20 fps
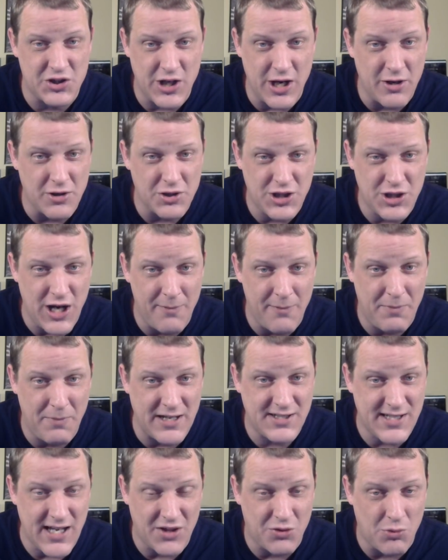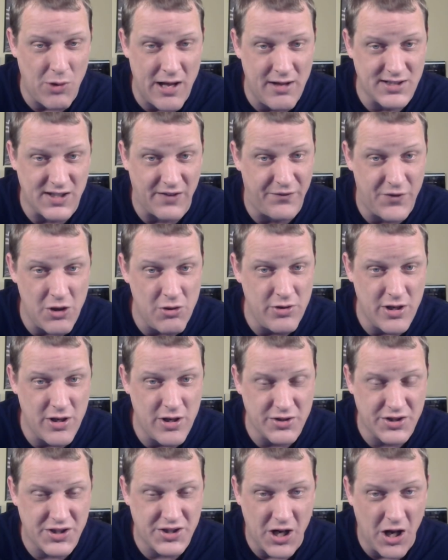chair shot by Seth Rollins a few
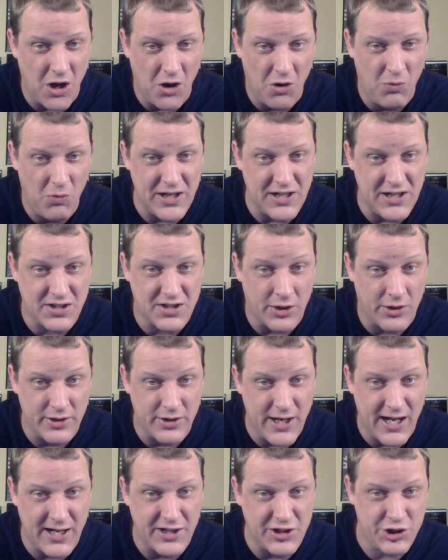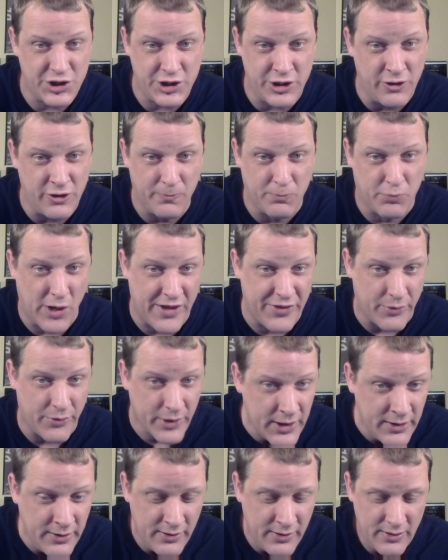years ago when he turned on his Shield
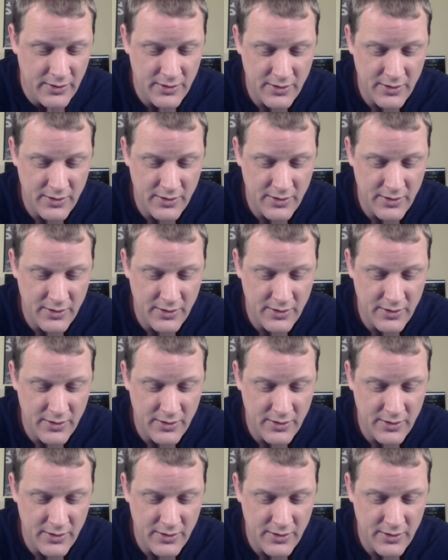brethren.